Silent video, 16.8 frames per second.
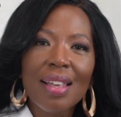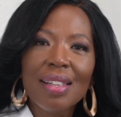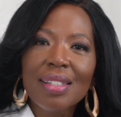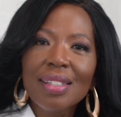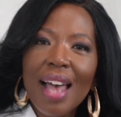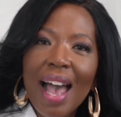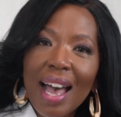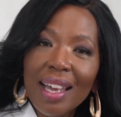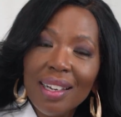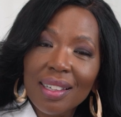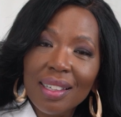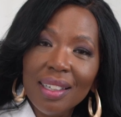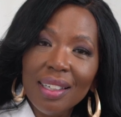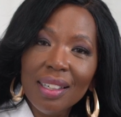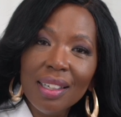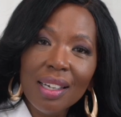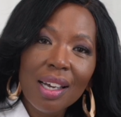
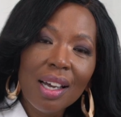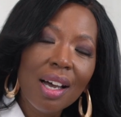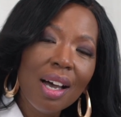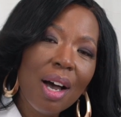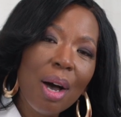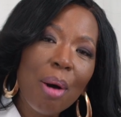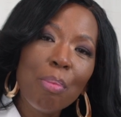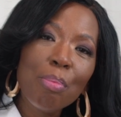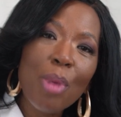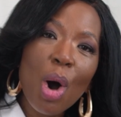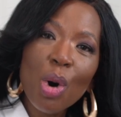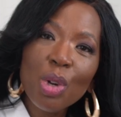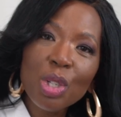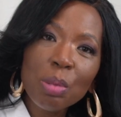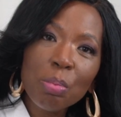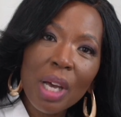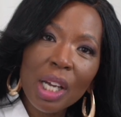Sadly,
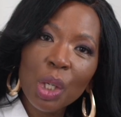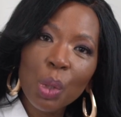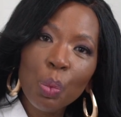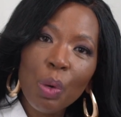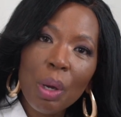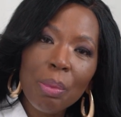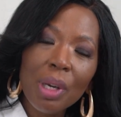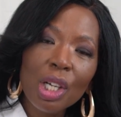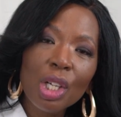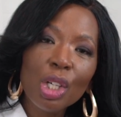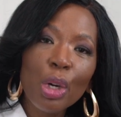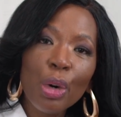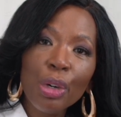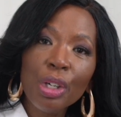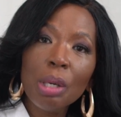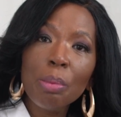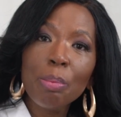most men and women
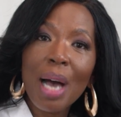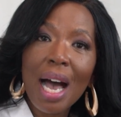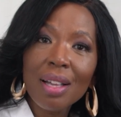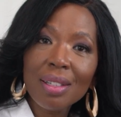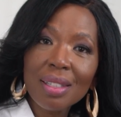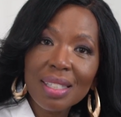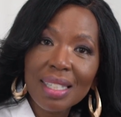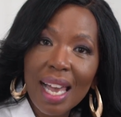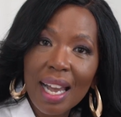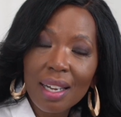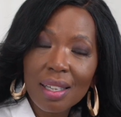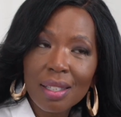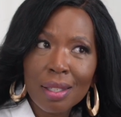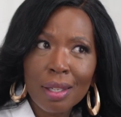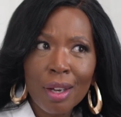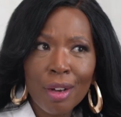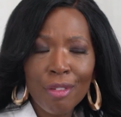learn about
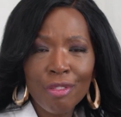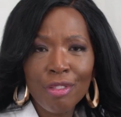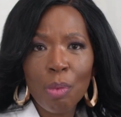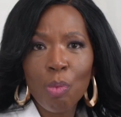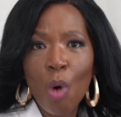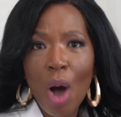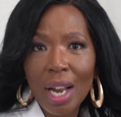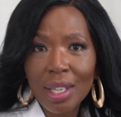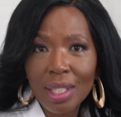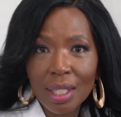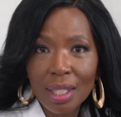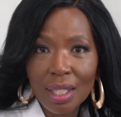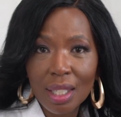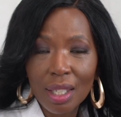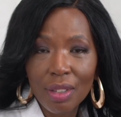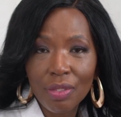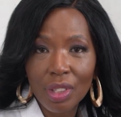sex from watching
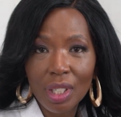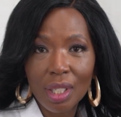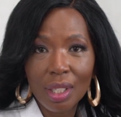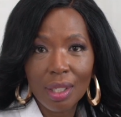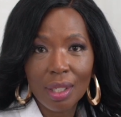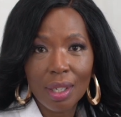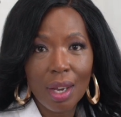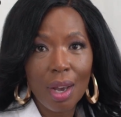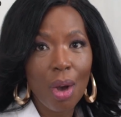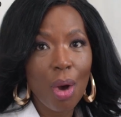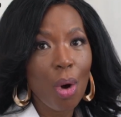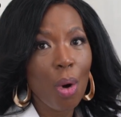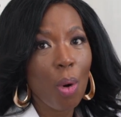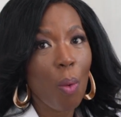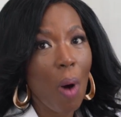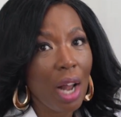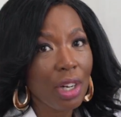TV,
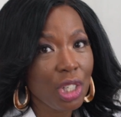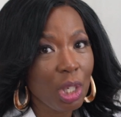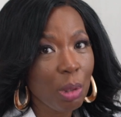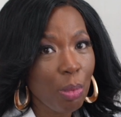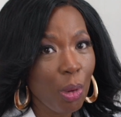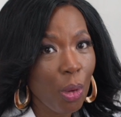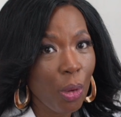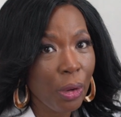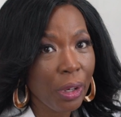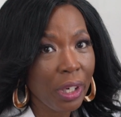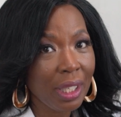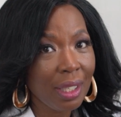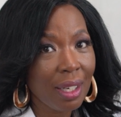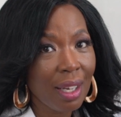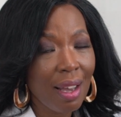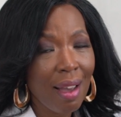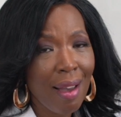watching
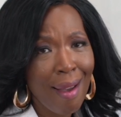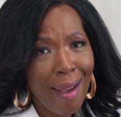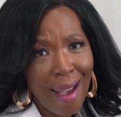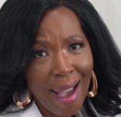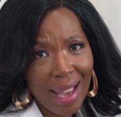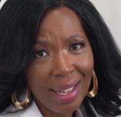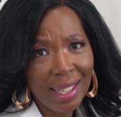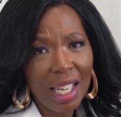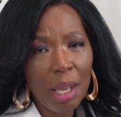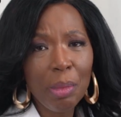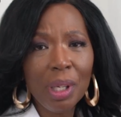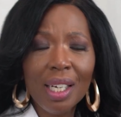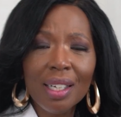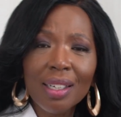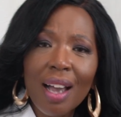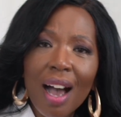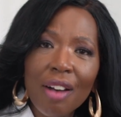porn, and
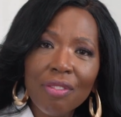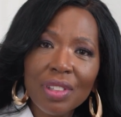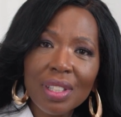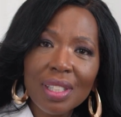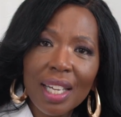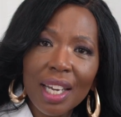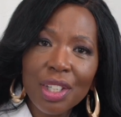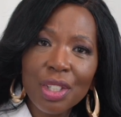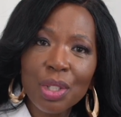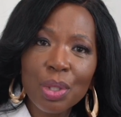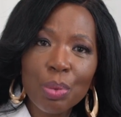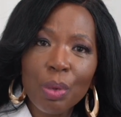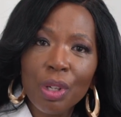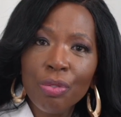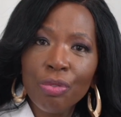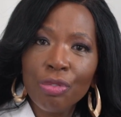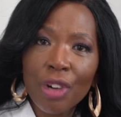limited conversations
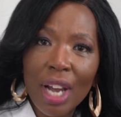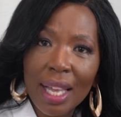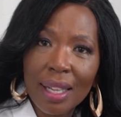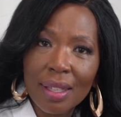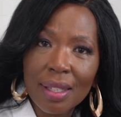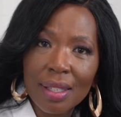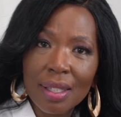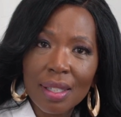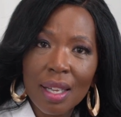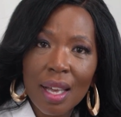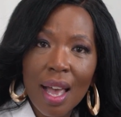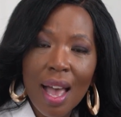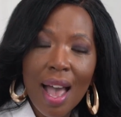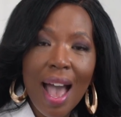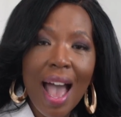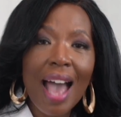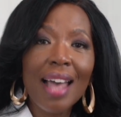with friends,
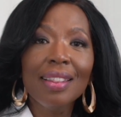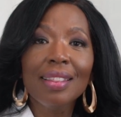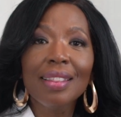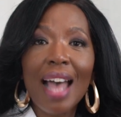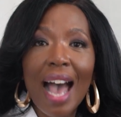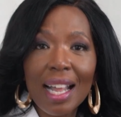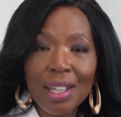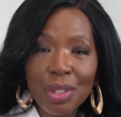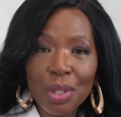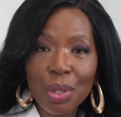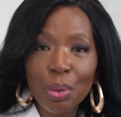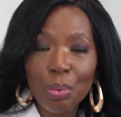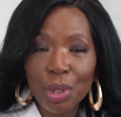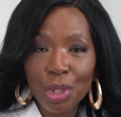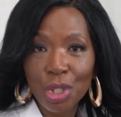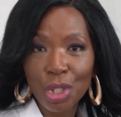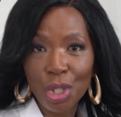and that's who
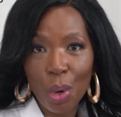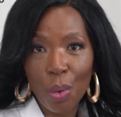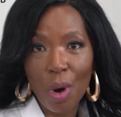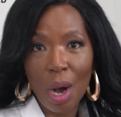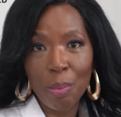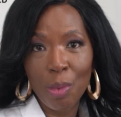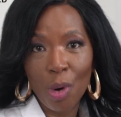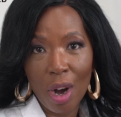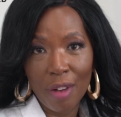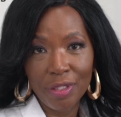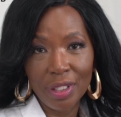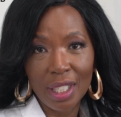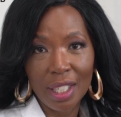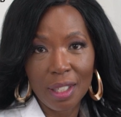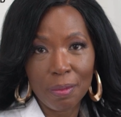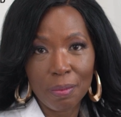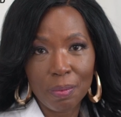will show up
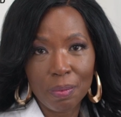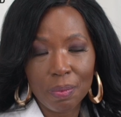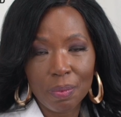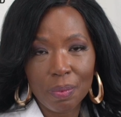often.